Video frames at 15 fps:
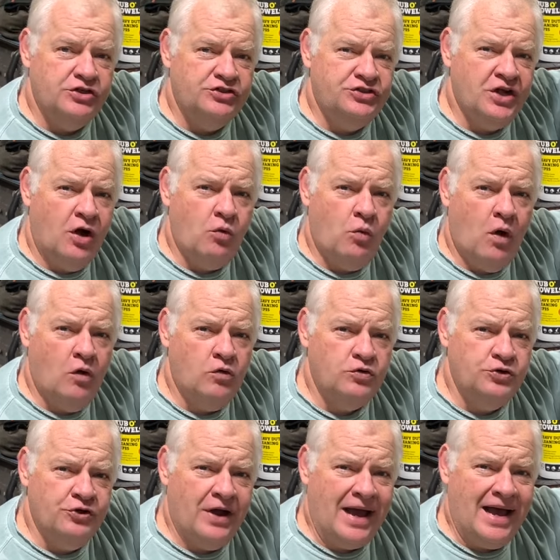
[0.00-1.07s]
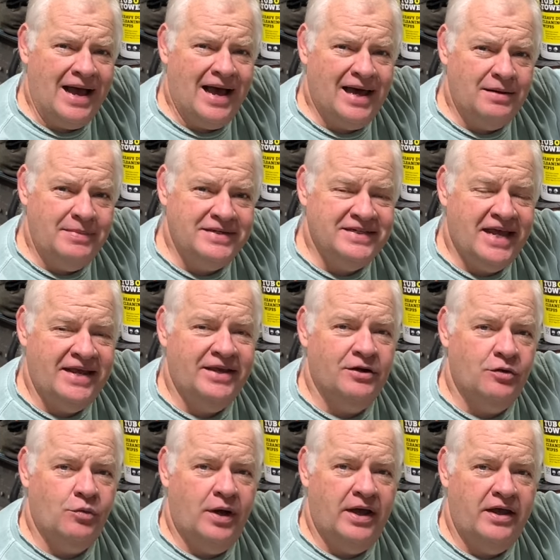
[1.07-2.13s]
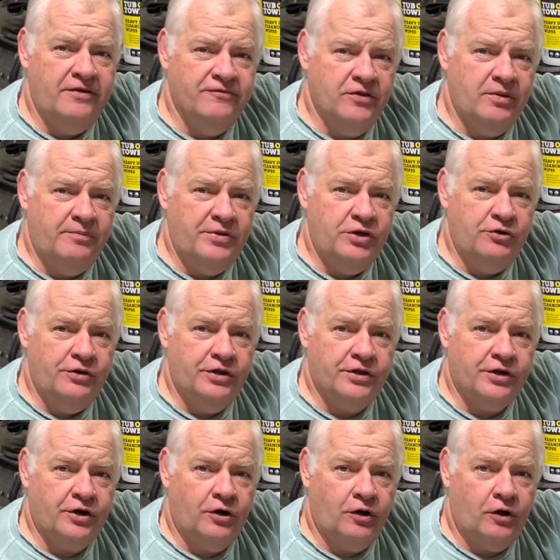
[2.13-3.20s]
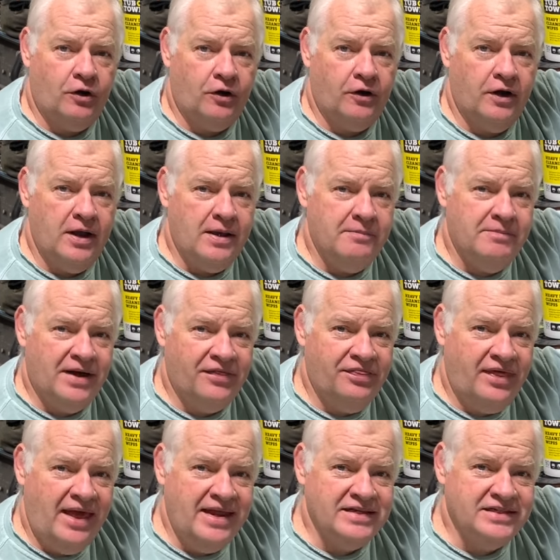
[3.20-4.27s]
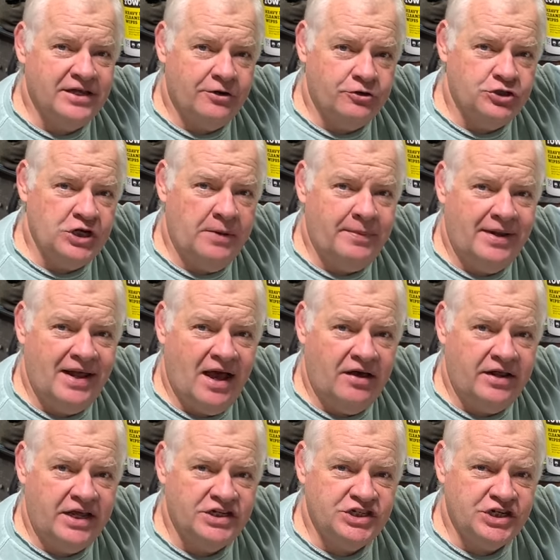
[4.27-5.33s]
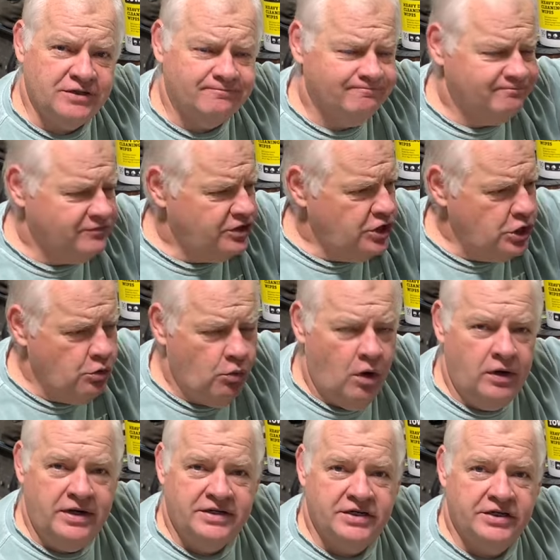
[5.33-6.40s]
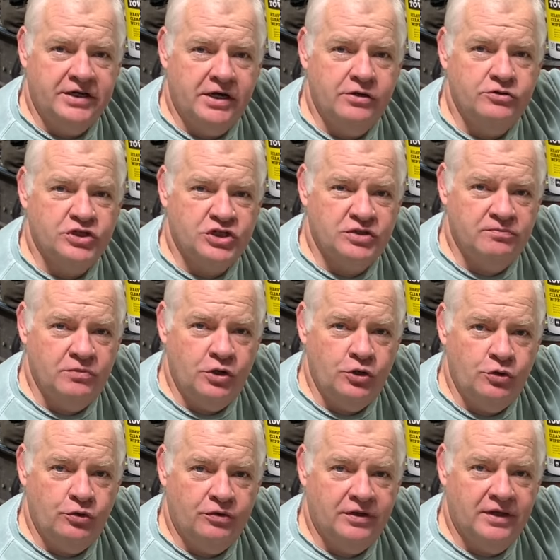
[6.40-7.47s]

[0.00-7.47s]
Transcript: Don't want your eye to be taken away from the beauty of the car by things that are jumping out at you. You want it to go smooth.